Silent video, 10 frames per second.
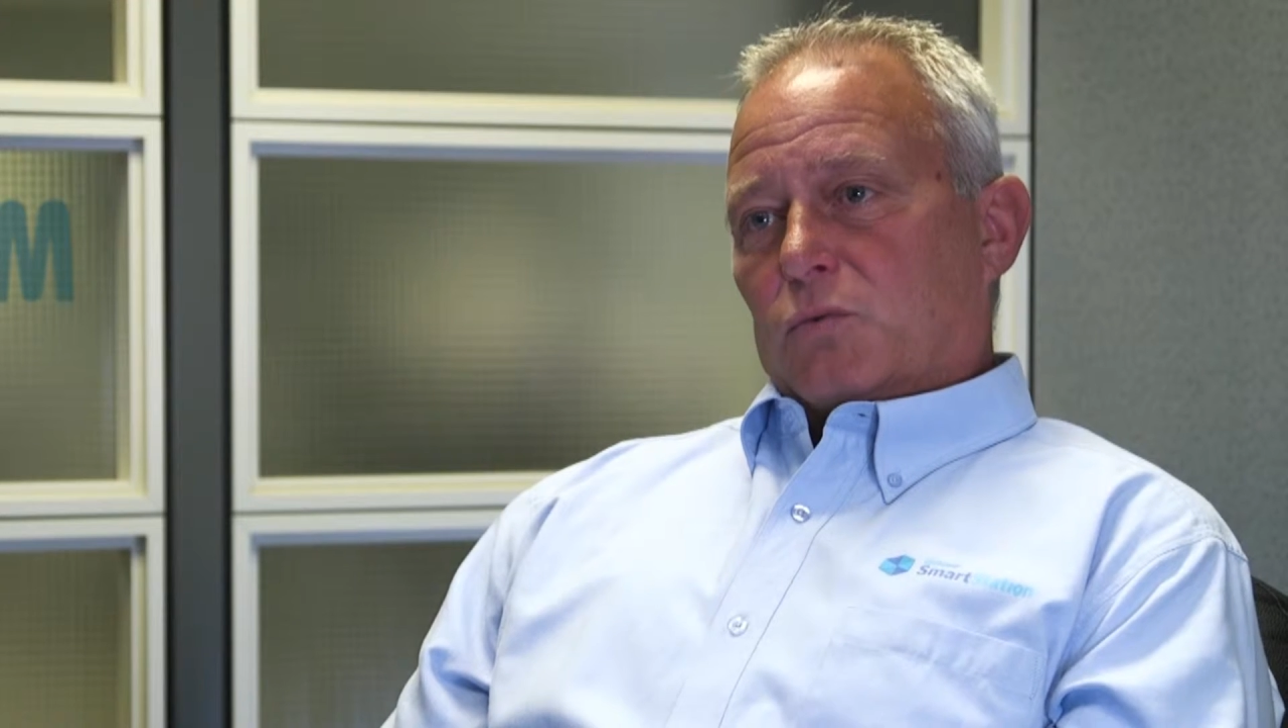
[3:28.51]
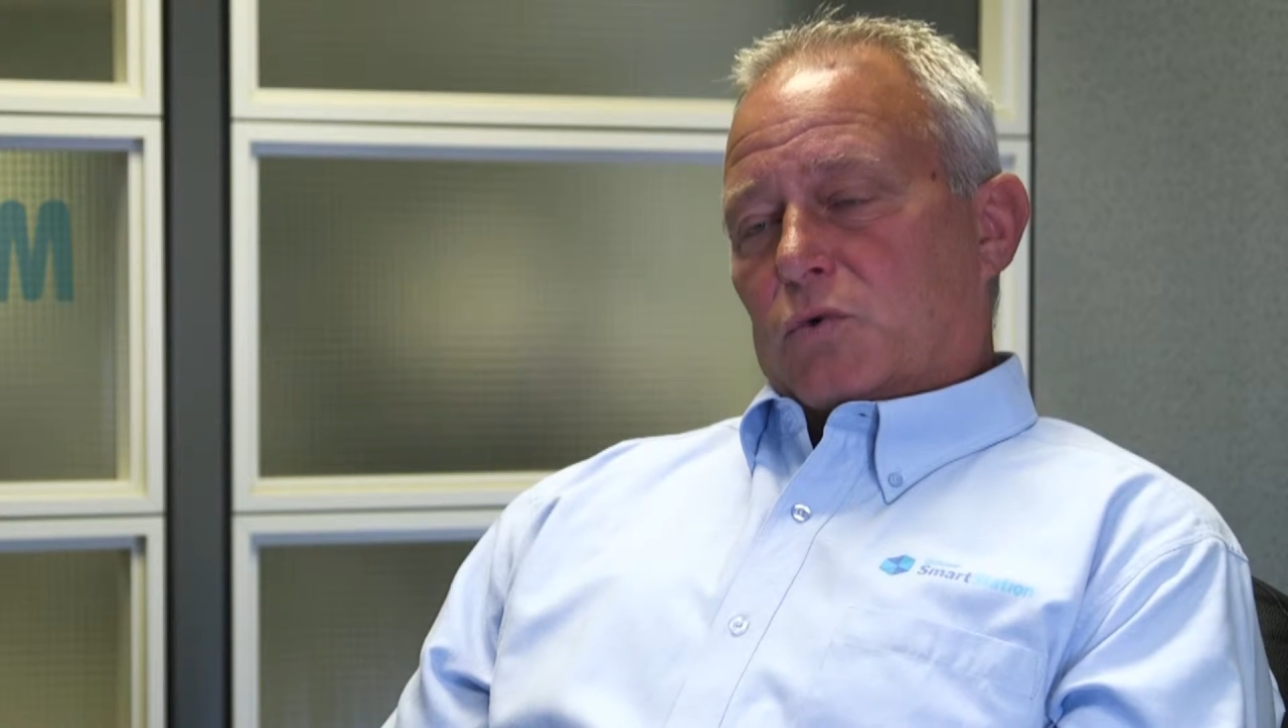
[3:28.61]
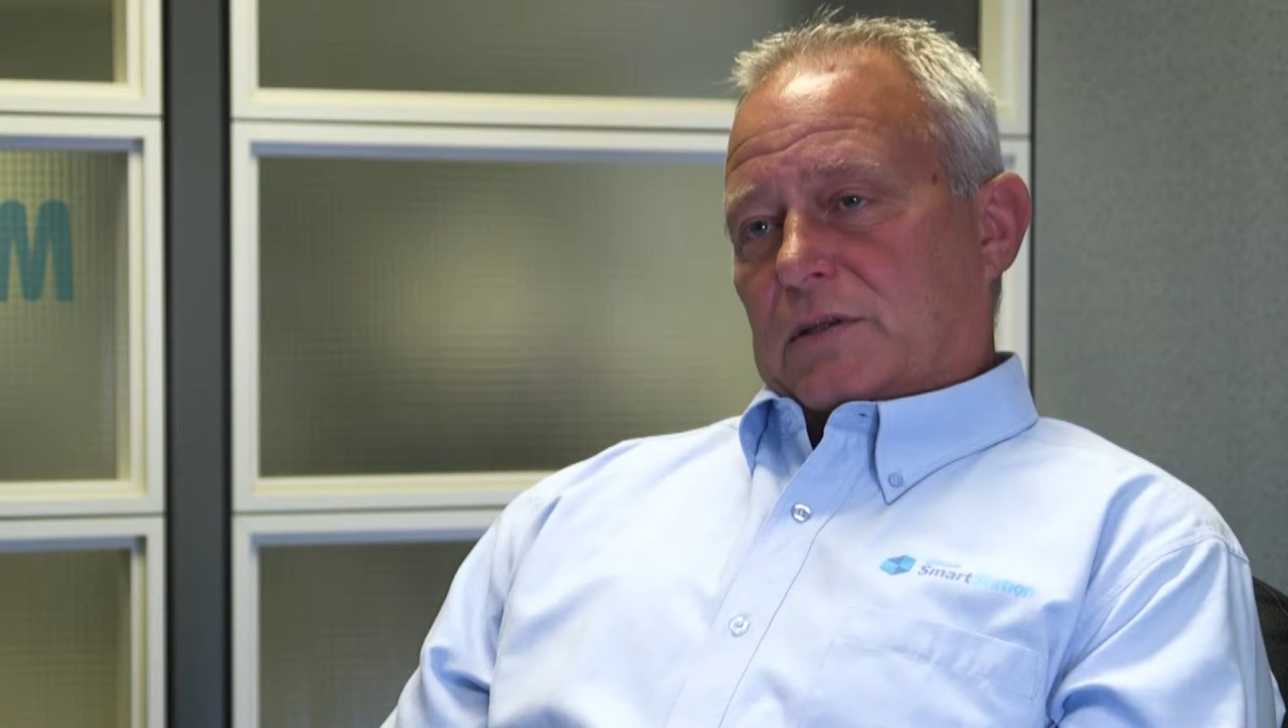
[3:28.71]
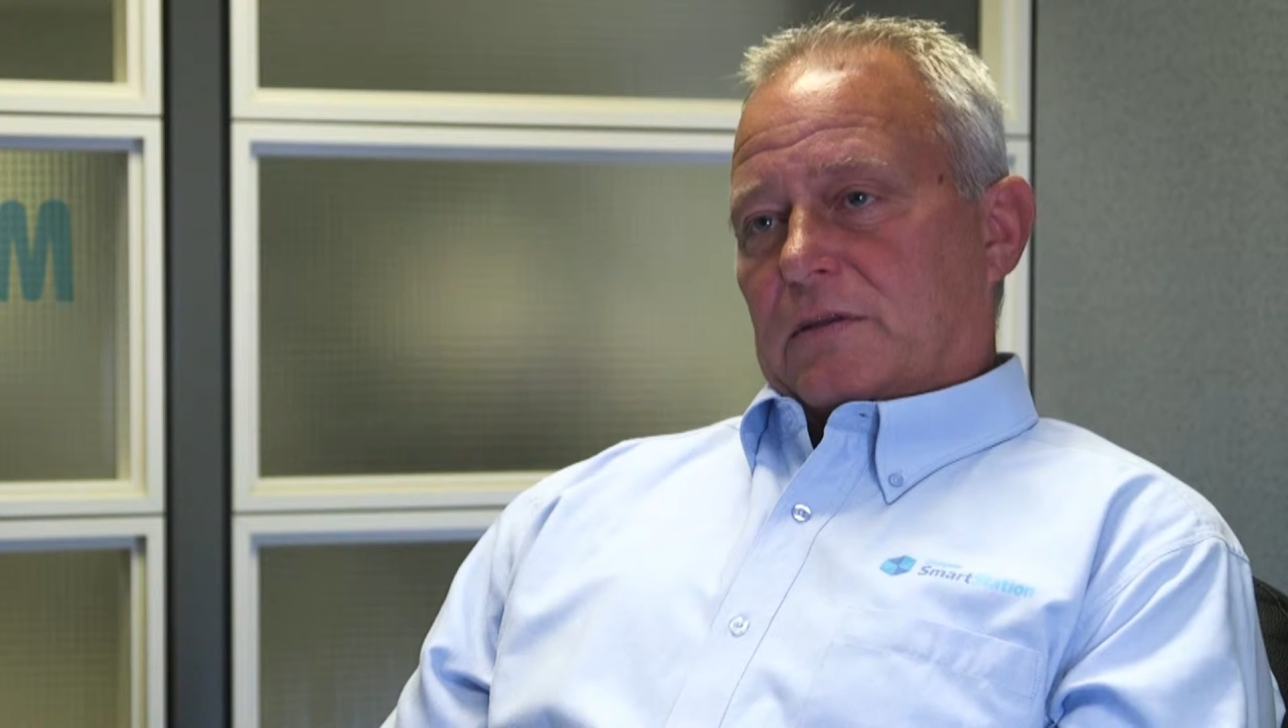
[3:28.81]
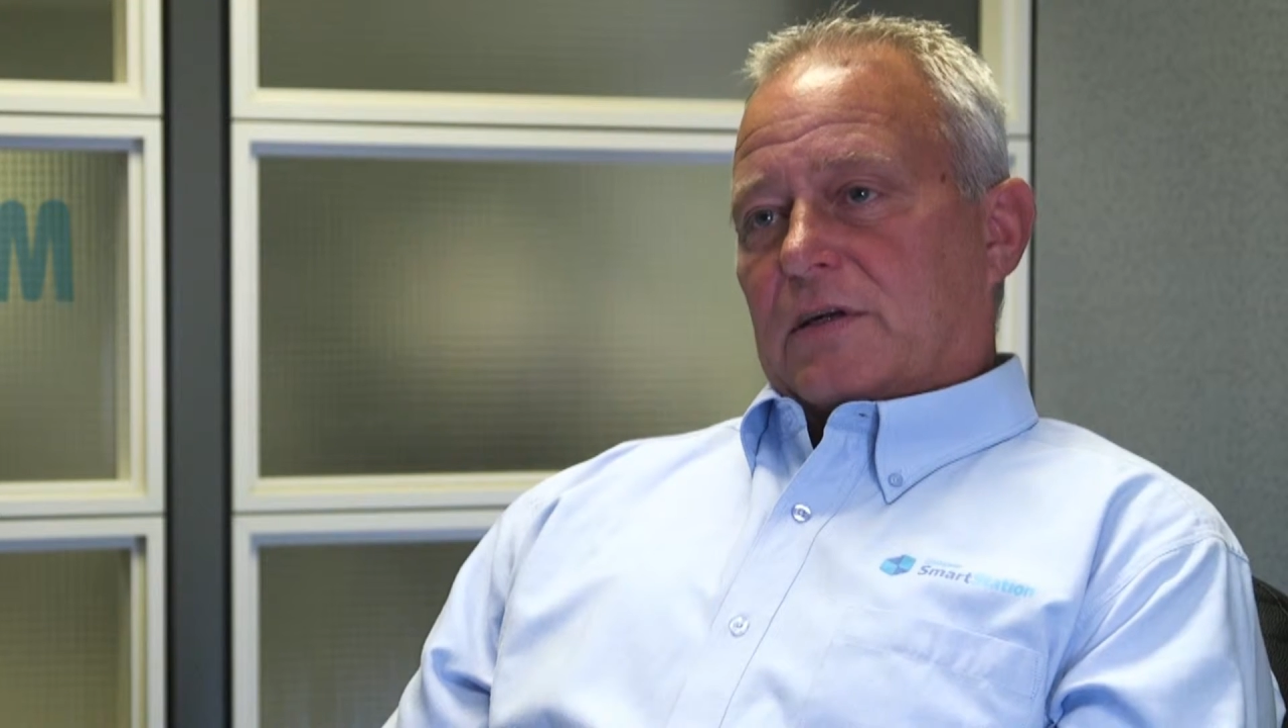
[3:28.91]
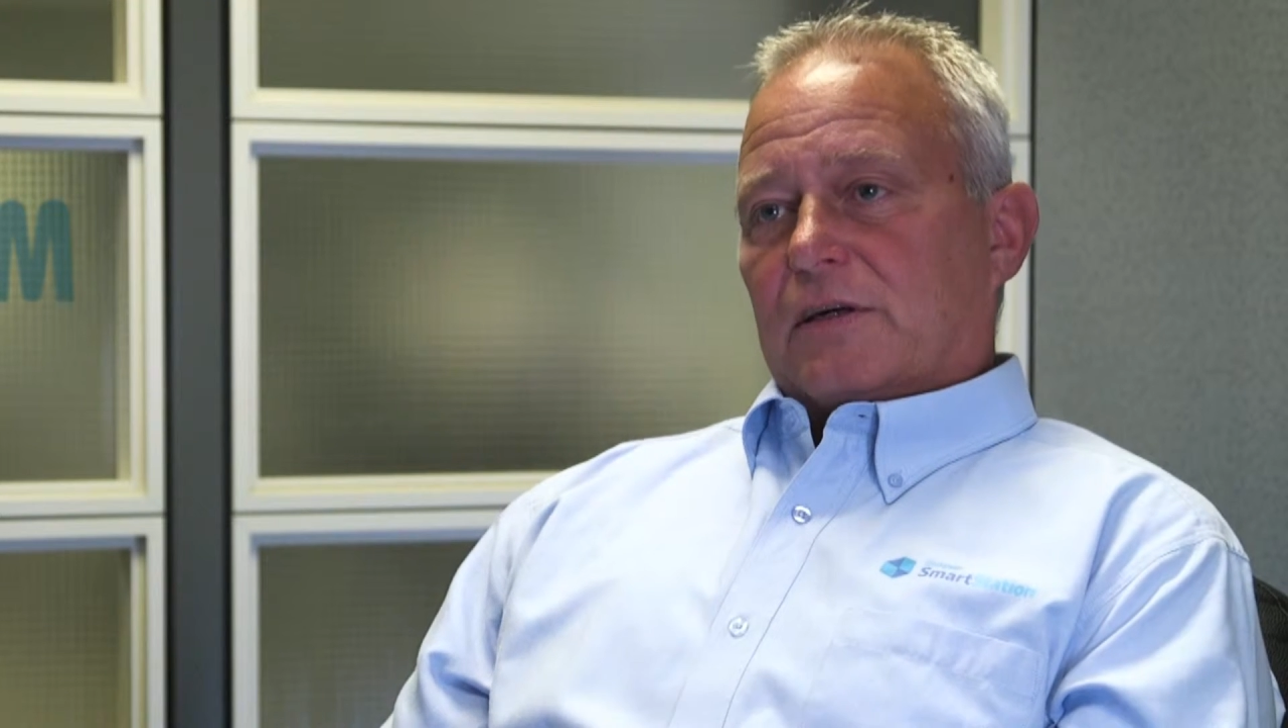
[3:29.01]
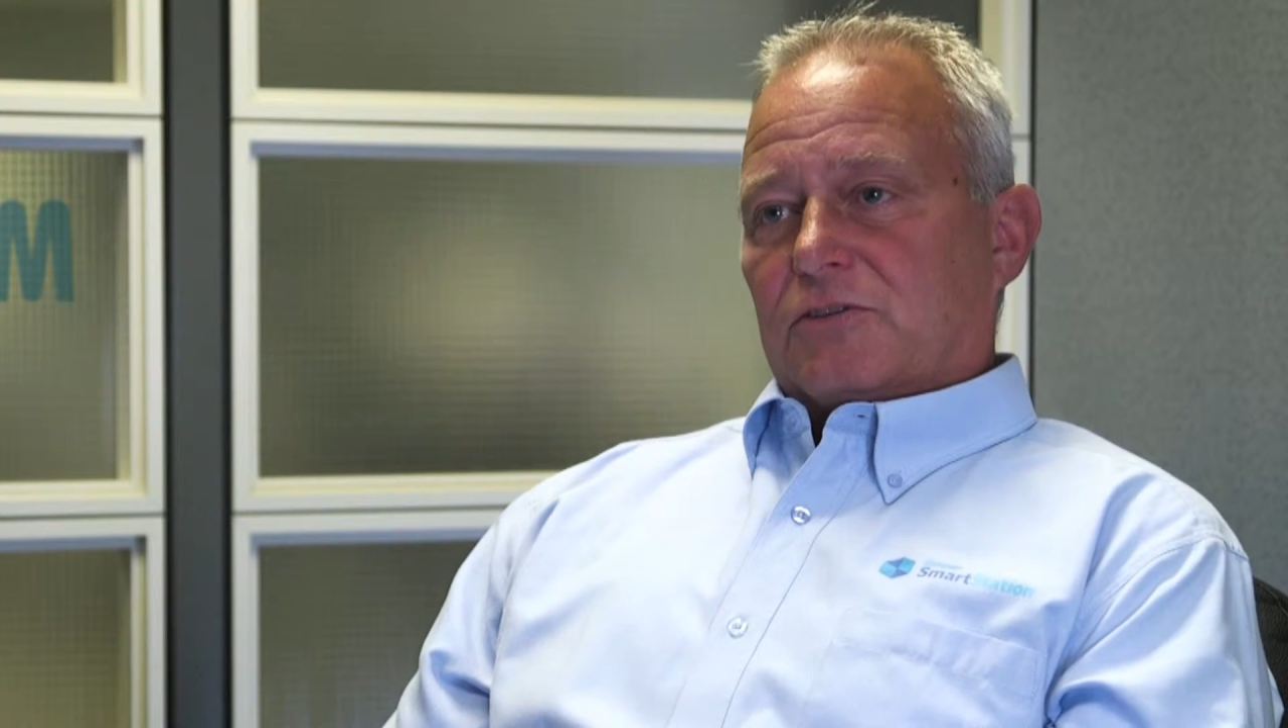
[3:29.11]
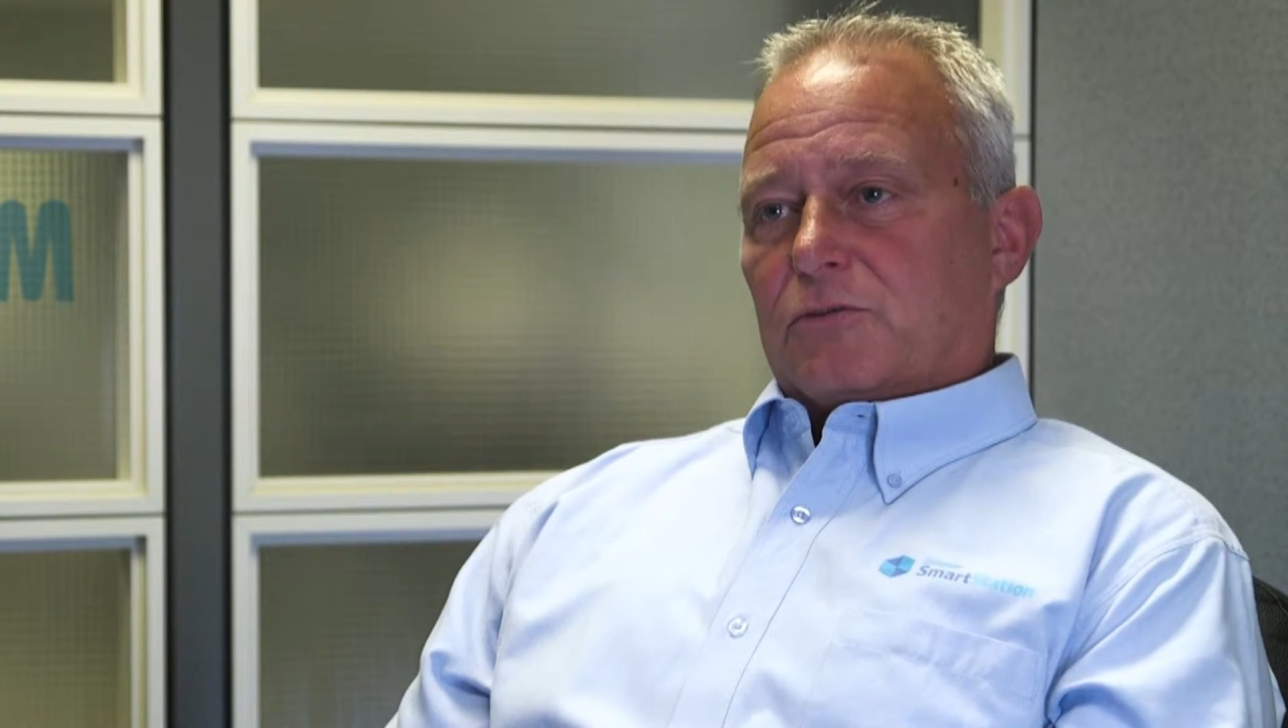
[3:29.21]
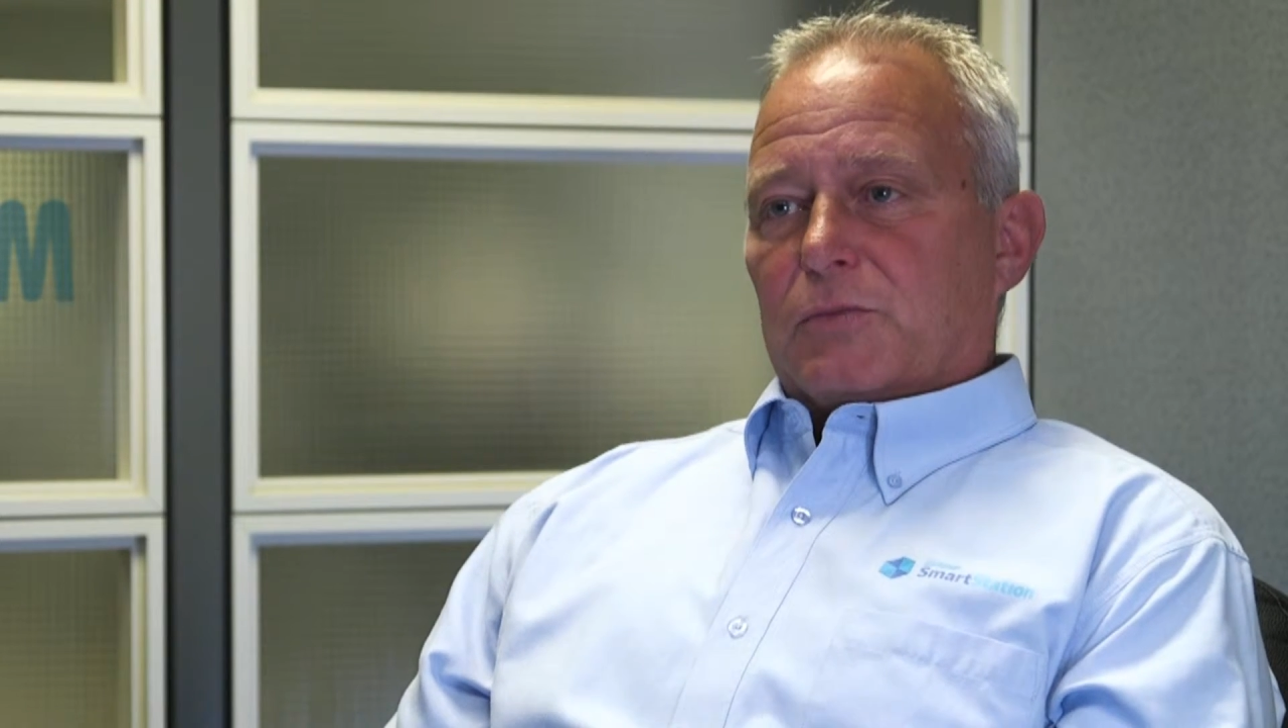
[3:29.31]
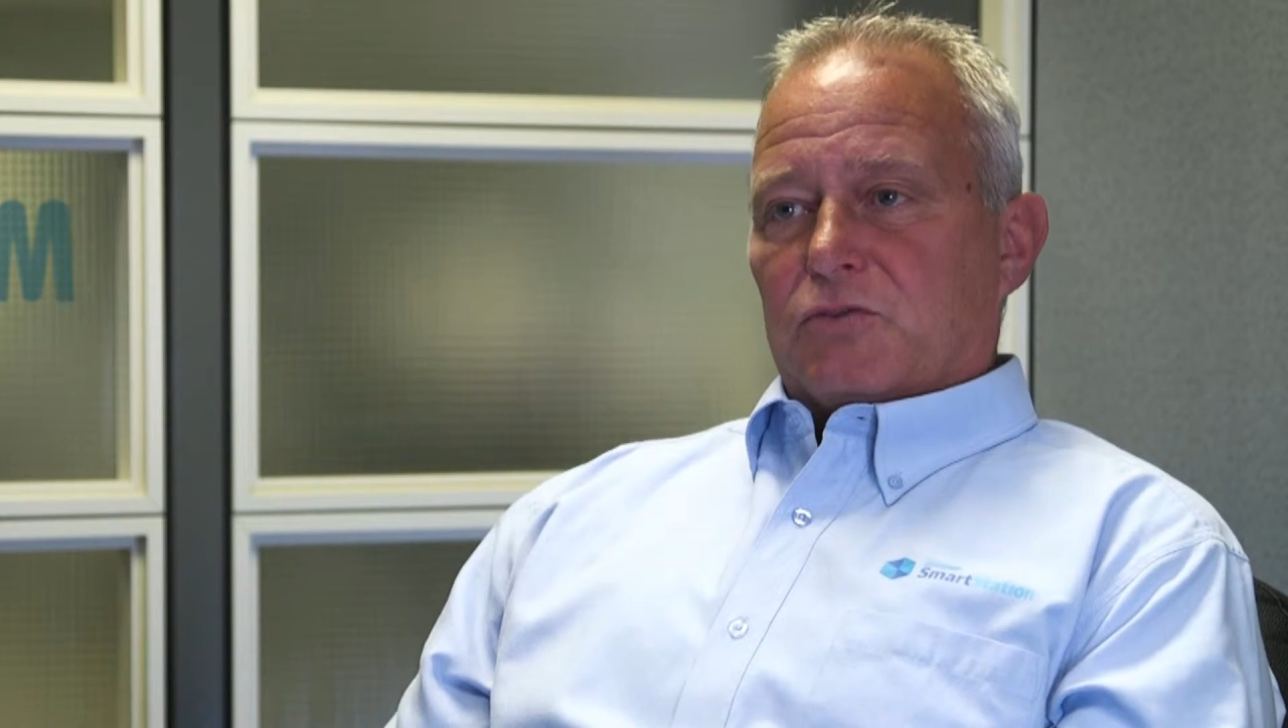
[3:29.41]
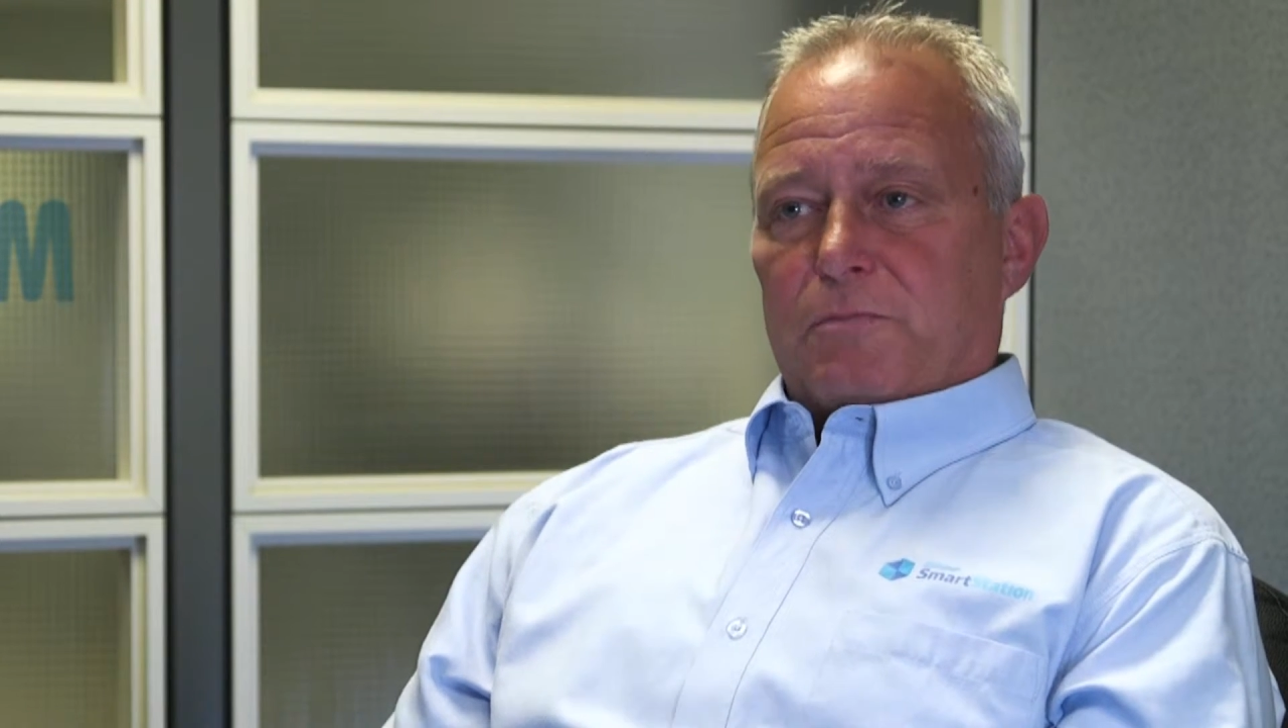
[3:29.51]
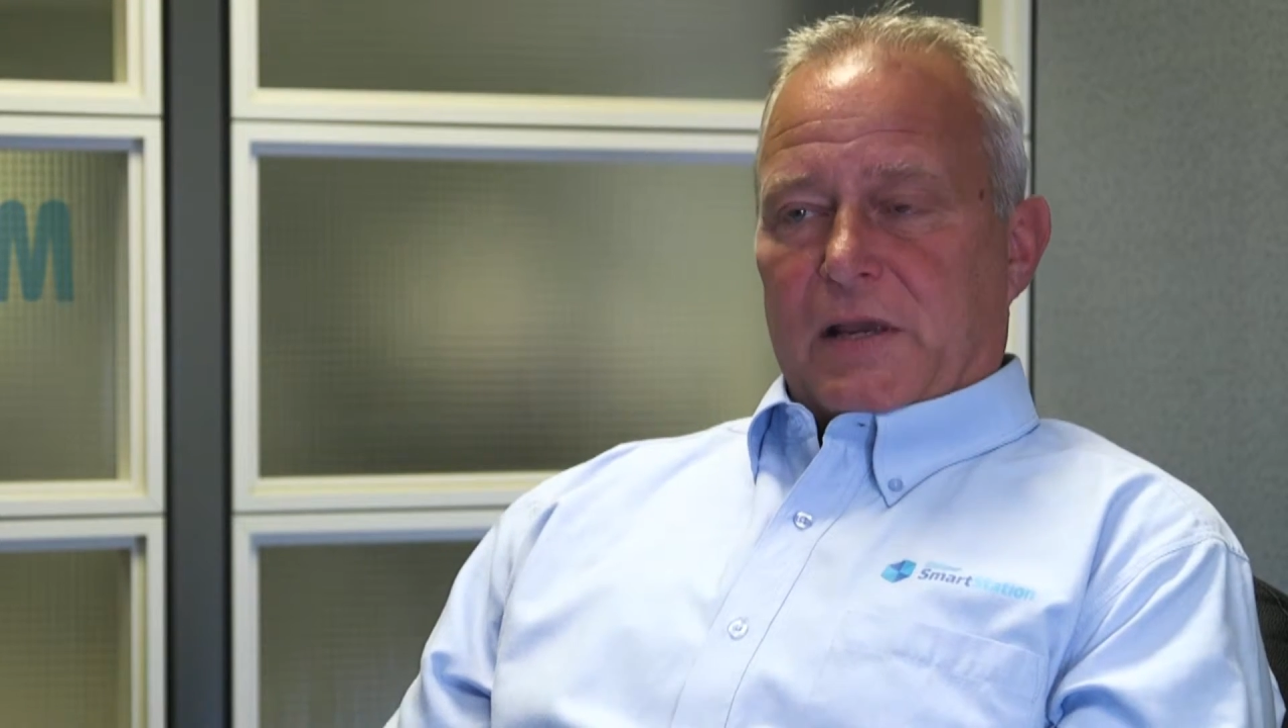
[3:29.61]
what the customer's